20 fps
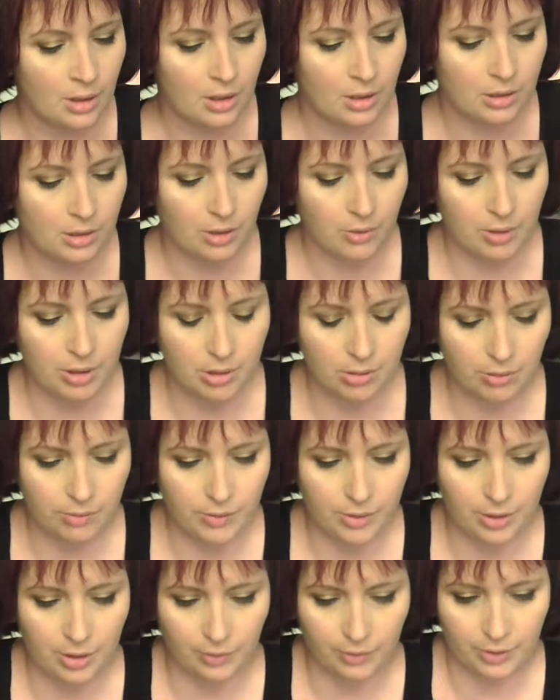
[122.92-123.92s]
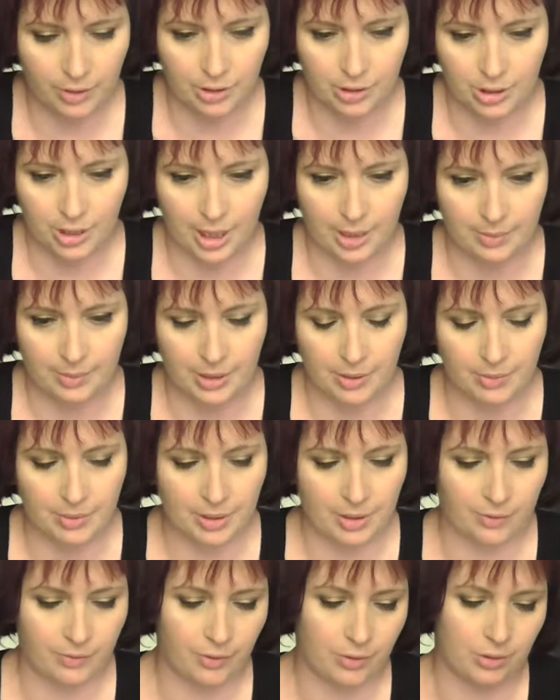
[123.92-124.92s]
So I went to a few different shops. That was
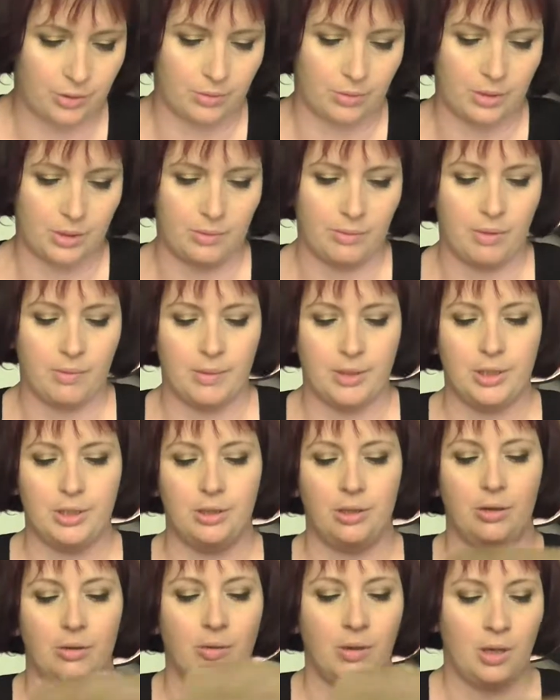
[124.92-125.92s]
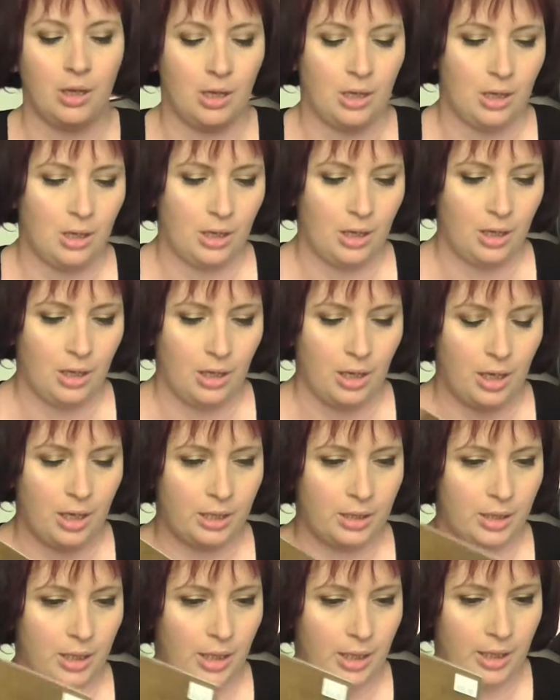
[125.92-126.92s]
the first one that we went to.
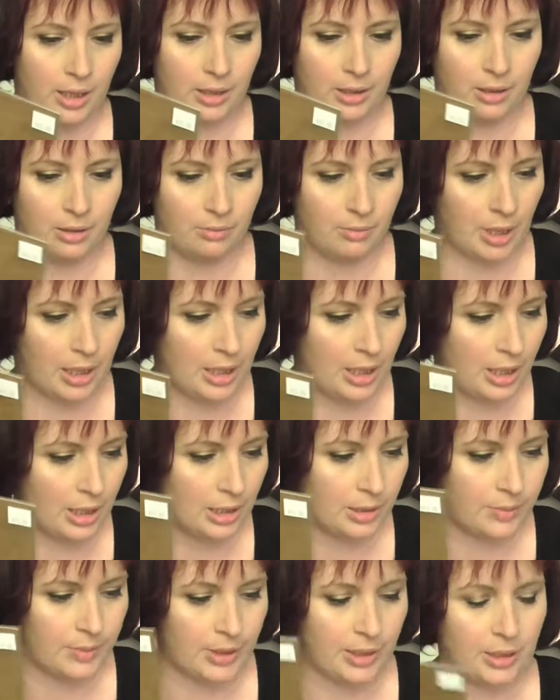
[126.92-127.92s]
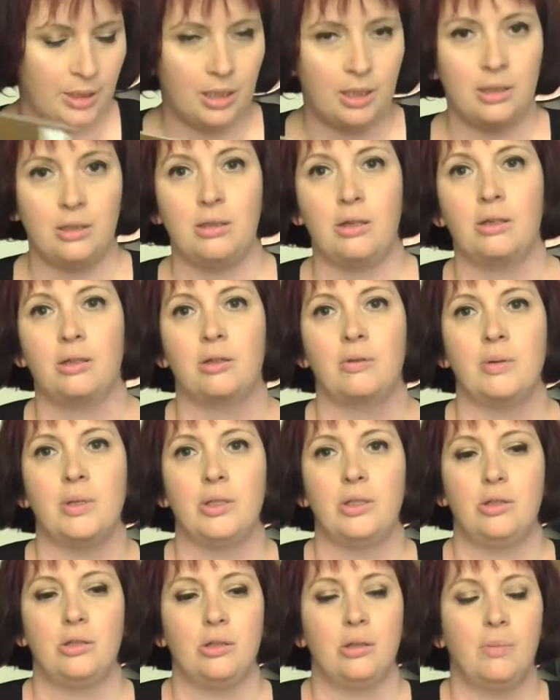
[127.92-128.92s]
And then my husband and daughter
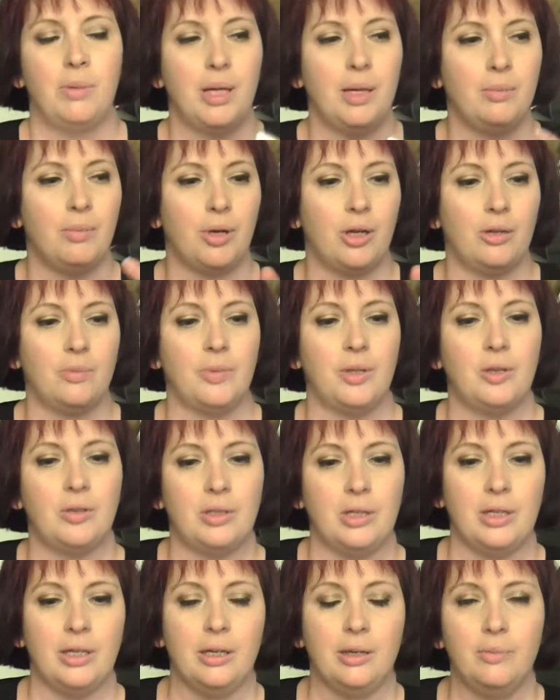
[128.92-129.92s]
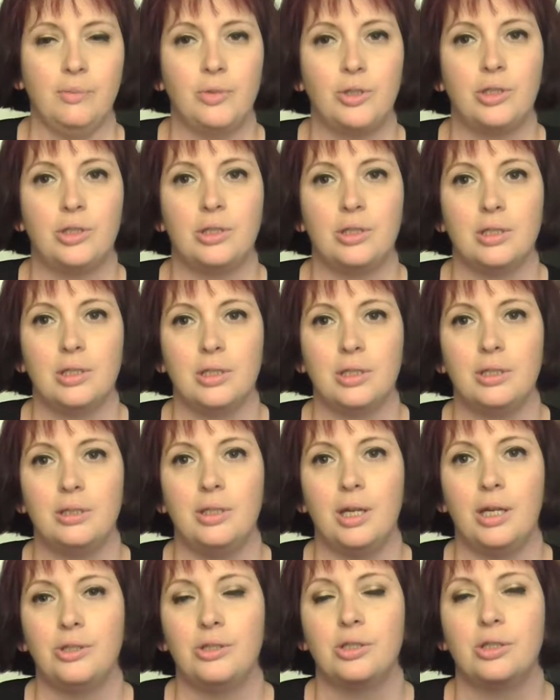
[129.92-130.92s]
went to the Pinball Museum, which is
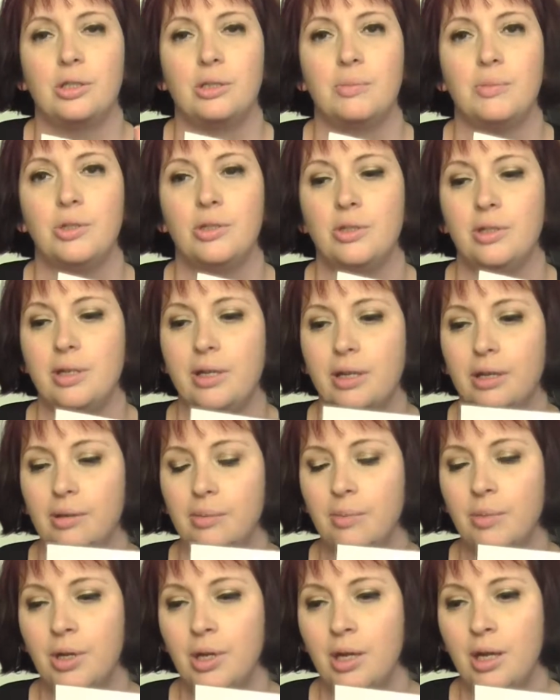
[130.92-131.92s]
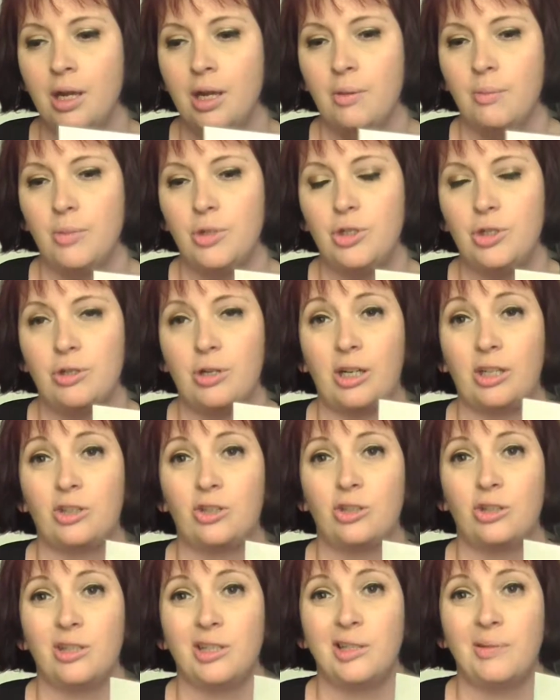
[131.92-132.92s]
not just a museum, but you can
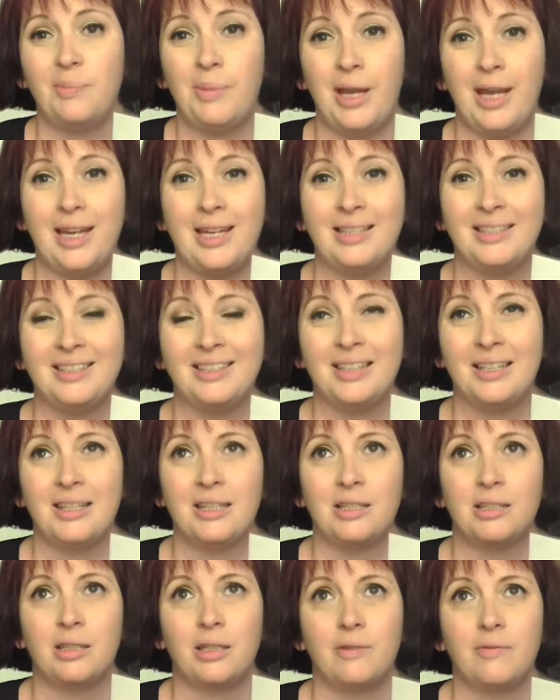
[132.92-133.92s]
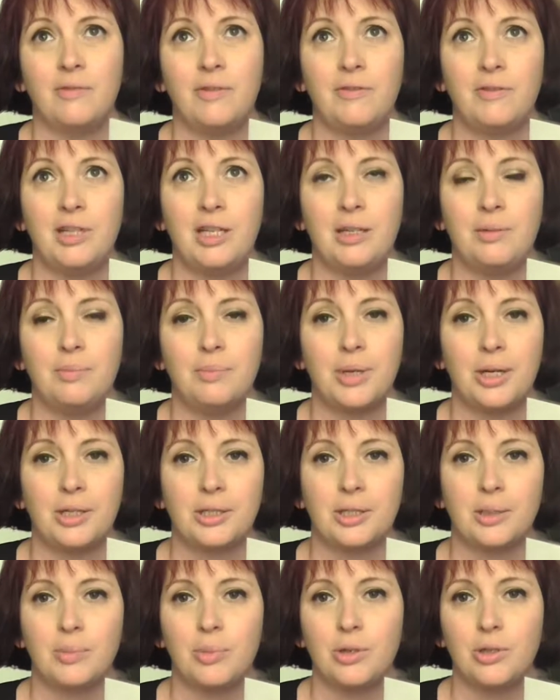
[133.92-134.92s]
actually pay, I think it's like
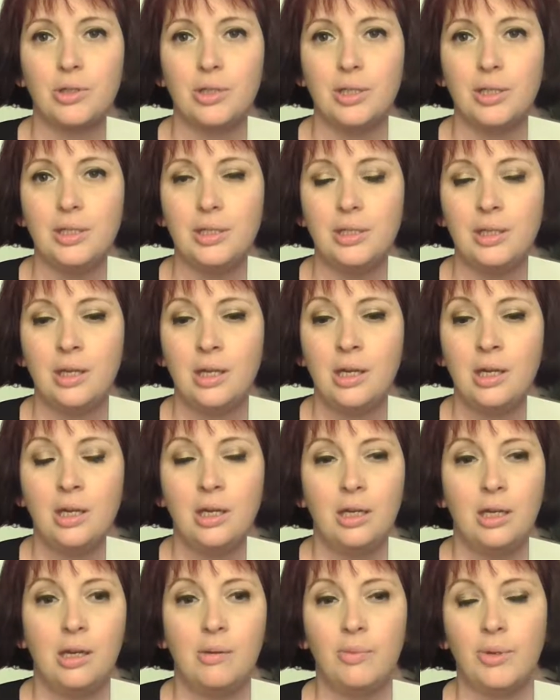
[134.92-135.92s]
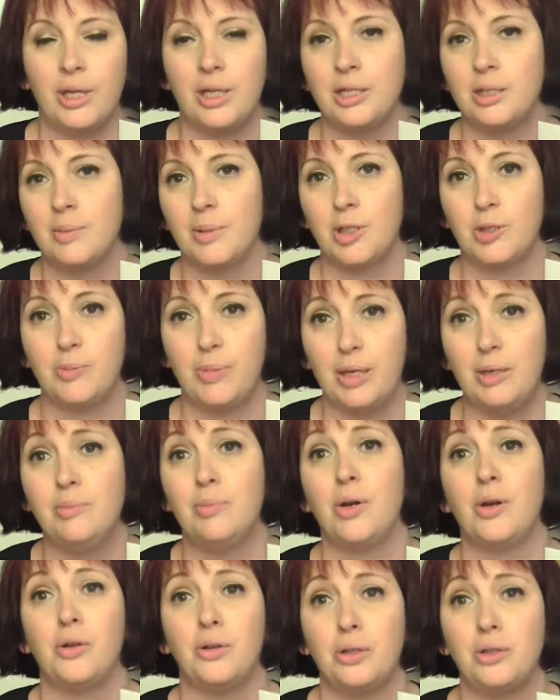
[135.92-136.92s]
$15 a person, and play as much
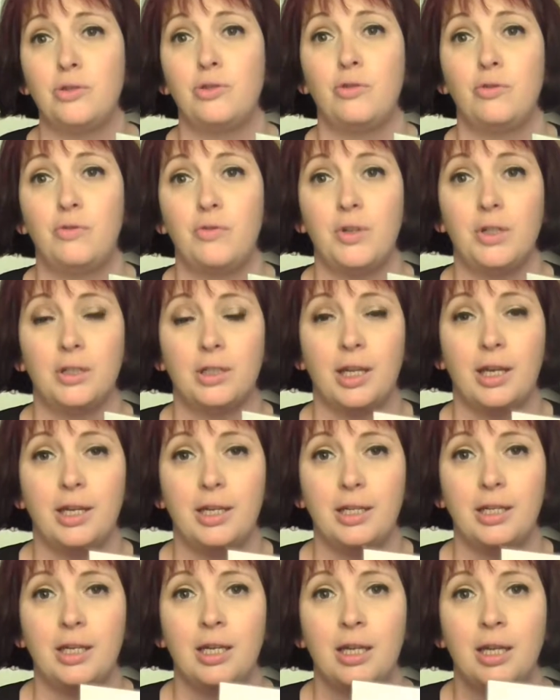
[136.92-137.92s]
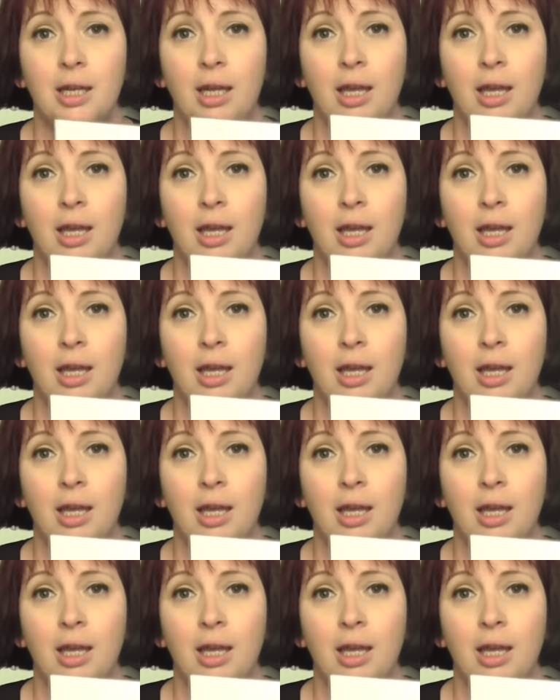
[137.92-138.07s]
pinball as you feel like